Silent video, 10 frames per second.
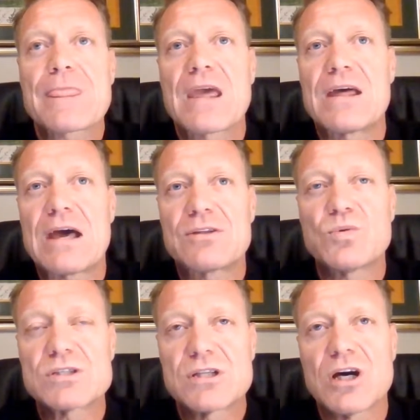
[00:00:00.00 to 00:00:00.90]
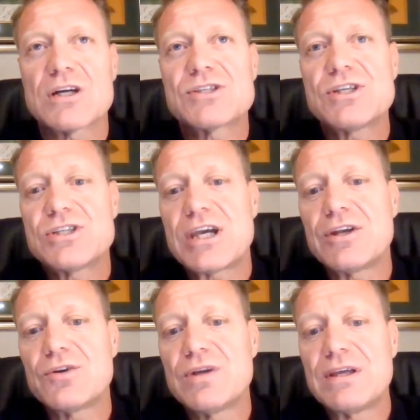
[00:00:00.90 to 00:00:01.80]
it was about 4
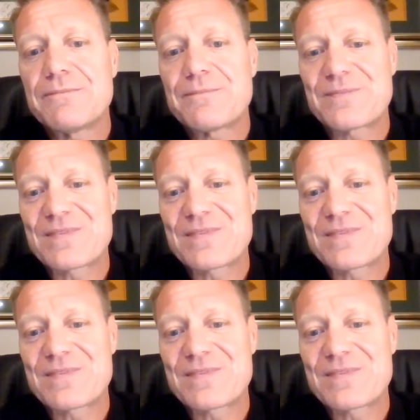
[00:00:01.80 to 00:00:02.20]
years ago.